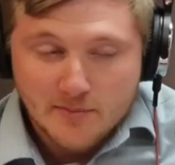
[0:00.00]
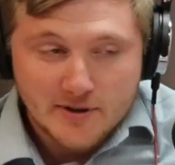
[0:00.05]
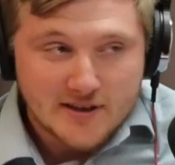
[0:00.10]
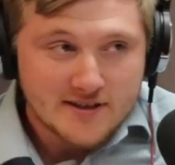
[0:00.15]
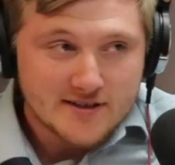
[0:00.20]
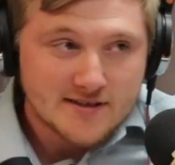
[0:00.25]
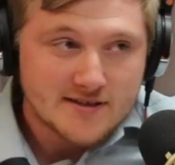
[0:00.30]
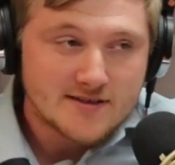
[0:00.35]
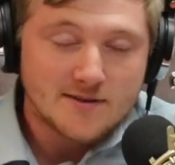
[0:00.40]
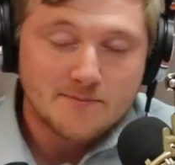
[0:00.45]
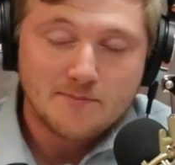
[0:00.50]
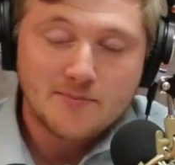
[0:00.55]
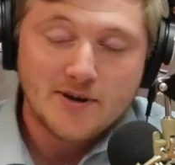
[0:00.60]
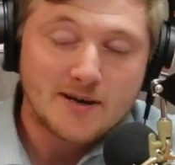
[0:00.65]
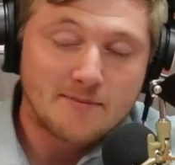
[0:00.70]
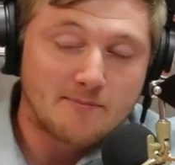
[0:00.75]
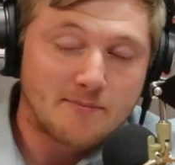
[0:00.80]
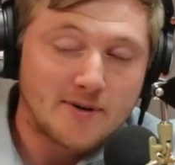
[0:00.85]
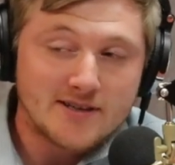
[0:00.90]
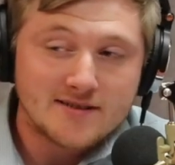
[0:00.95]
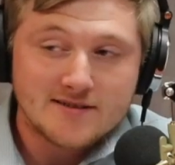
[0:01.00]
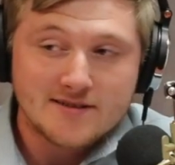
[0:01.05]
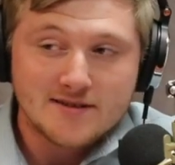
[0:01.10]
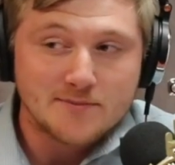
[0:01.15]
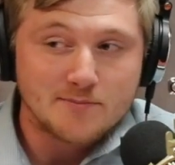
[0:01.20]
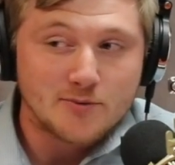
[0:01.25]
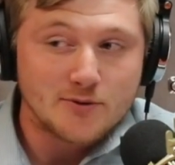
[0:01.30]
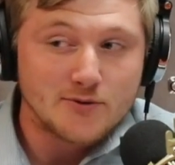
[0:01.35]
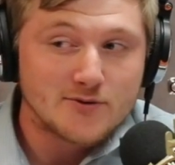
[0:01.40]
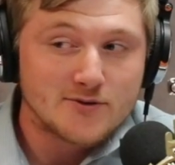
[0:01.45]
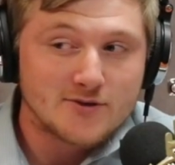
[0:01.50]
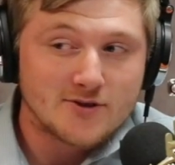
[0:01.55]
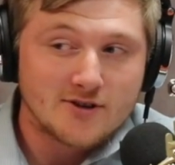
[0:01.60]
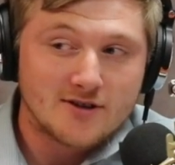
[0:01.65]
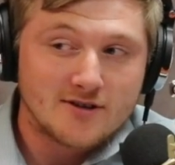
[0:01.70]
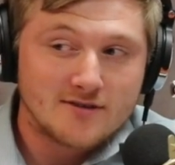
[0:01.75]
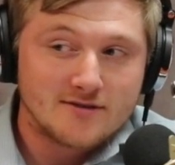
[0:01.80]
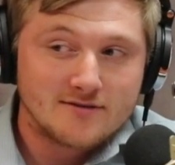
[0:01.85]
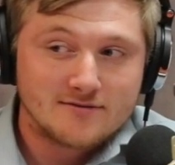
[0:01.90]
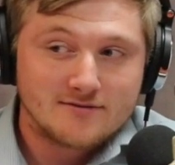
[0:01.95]
But this is a big business
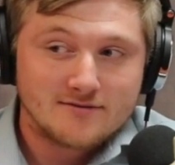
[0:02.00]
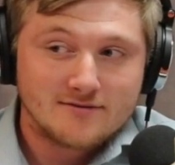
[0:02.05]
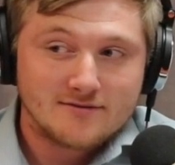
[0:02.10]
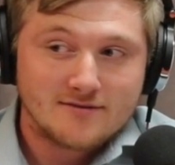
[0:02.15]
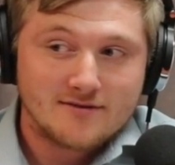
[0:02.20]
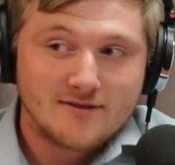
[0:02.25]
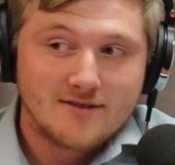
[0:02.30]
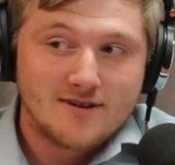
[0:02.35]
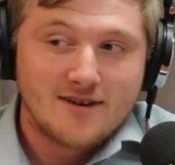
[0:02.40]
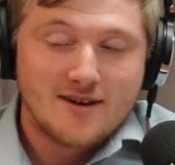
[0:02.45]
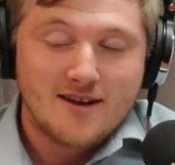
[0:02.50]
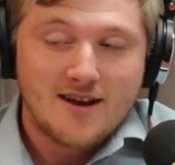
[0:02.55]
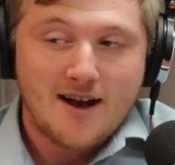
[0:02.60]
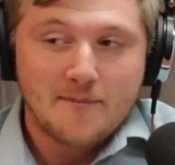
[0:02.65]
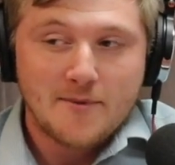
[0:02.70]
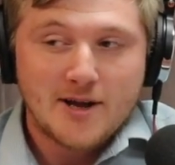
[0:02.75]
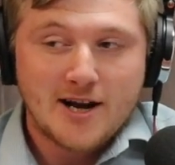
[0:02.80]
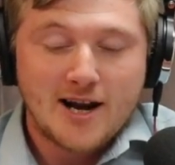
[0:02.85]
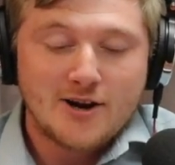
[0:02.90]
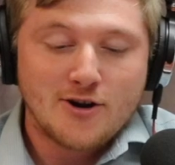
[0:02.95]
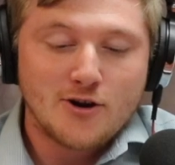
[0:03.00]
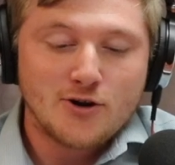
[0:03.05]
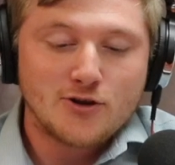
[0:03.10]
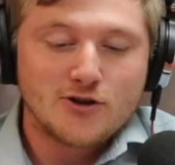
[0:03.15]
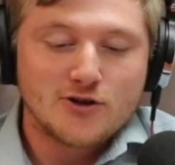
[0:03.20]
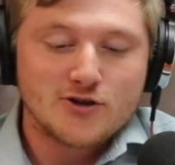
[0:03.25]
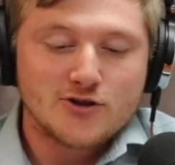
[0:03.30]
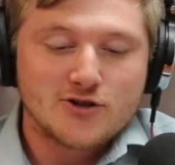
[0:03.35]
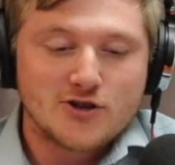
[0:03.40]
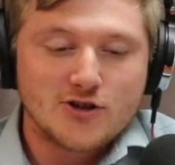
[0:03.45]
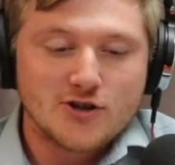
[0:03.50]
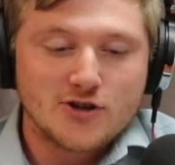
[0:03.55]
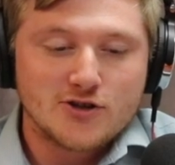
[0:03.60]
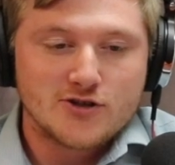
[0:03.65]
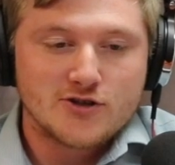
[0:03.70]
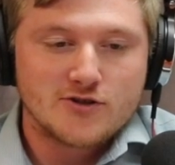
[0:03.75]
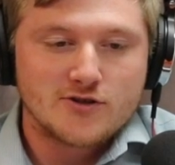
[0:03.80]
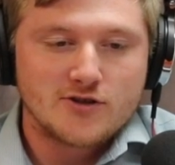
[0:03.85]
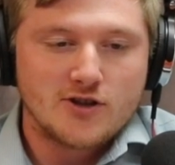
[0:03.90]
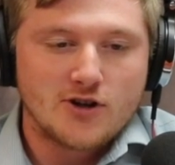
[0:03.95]
booster. I mean, I know
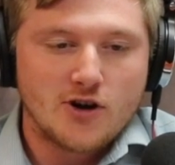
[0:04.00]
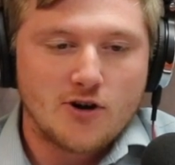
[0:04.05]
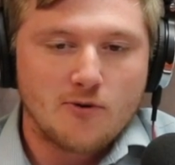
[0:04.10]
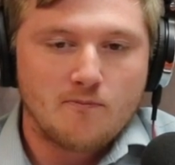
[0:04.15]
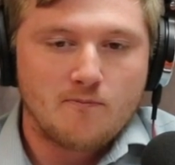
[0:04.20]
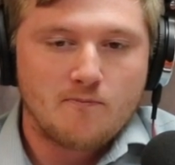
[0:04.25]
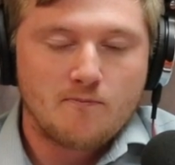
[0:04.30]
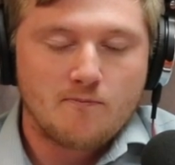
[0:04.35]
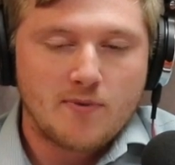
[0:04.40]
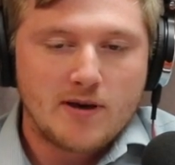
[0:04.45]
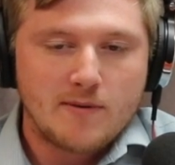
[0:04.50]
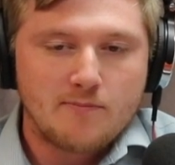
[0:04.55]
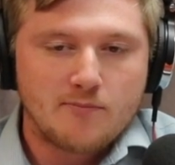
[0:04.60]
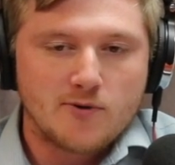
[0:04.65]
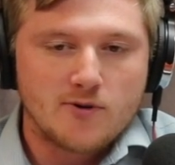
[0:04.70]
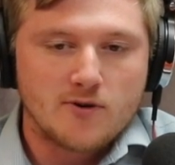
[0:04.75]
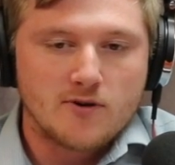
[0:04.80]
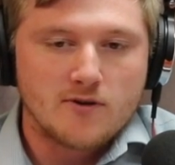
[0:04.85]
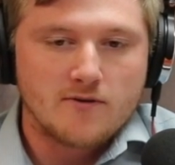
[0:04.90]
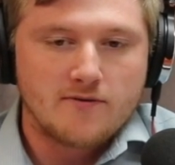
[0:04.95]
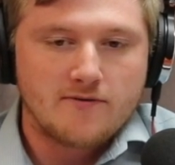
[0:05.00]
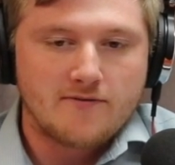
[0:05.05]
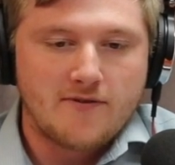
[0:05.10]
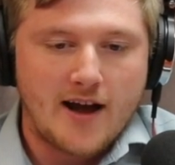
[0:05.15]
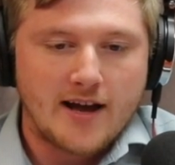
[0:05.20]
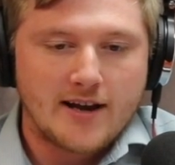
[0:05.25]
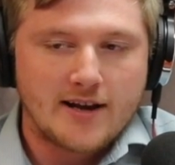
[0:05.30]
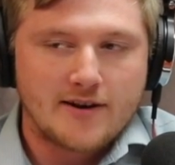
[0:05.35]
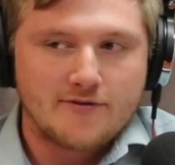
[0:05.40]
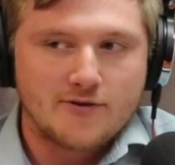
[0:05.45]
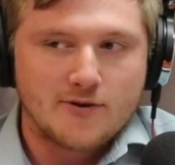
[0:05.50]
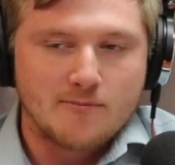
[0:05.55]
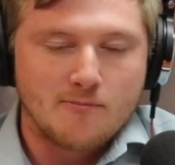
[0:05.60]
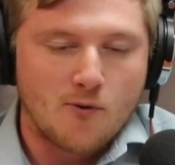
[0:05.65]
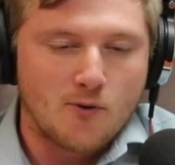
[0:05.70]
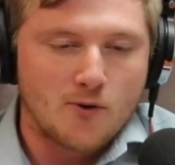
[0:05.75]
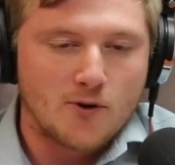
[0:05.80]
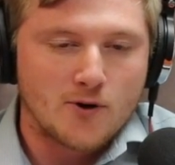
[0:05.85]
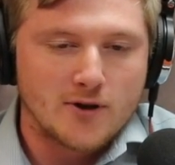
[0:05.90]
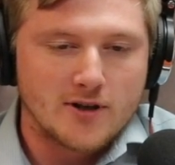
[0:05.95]
there's people fight it for
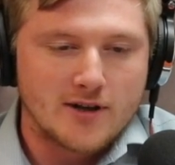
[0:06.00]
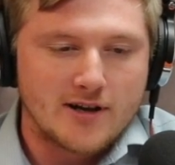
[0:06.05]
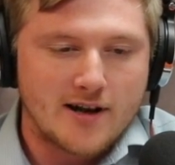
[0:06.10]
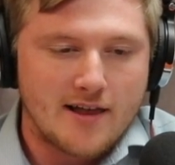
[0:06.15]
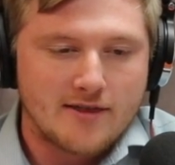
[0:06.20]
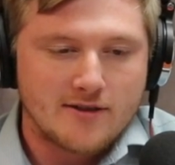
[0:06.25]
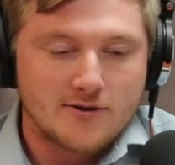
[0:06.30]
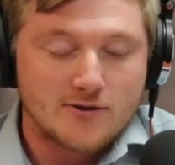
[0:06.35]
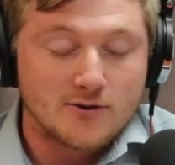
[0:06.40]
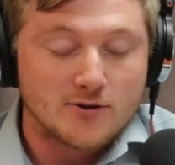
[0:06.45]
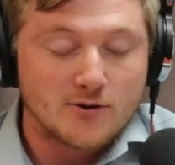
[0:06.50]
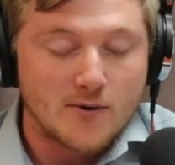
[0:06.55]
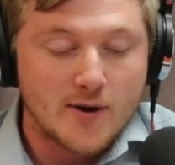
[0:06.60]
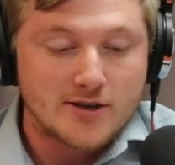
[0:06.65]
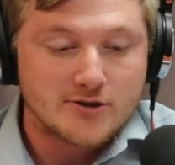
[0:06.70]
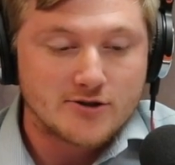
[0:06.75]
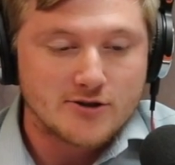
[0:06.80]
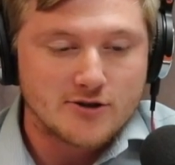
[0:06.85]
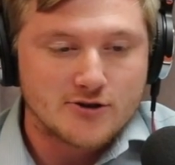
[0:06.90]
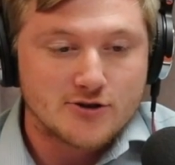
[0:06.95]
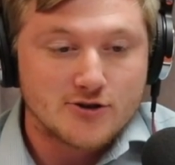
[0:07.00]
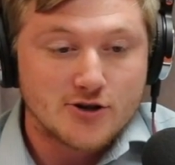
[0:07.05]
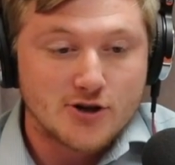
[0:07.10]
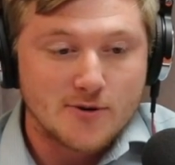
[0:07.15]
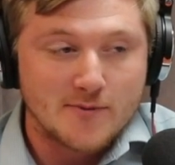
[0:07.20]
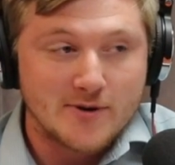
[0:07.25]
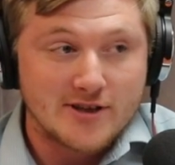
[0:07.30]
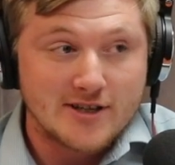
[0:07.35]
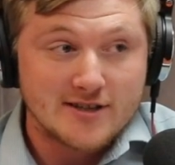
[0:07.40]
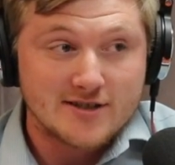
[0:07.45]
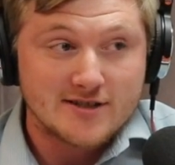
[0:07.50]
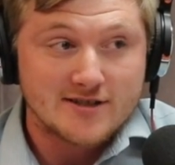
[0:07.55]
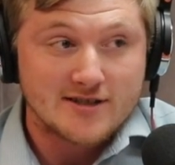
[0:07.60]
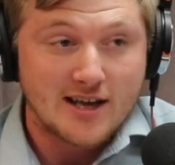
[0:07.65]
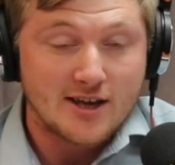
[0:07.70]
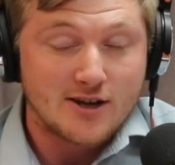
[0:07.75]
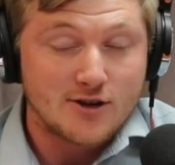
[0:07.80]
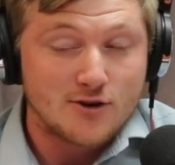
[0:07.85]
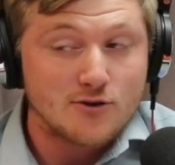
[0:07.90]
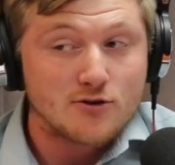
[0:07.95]
moral and ethical questions, sure, but this is a
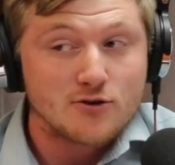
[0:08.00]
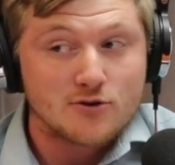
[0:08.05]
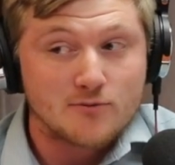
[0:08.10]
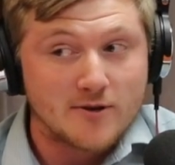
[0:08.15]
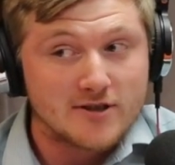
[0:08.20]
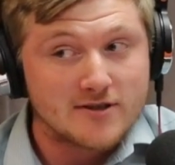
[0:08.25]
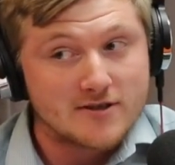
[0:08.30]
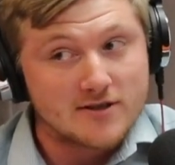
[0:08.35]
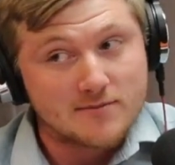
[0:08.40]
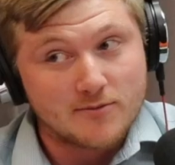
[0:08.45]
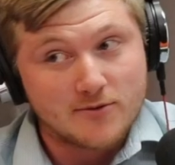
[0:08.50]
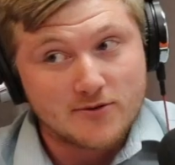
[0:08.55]
huge business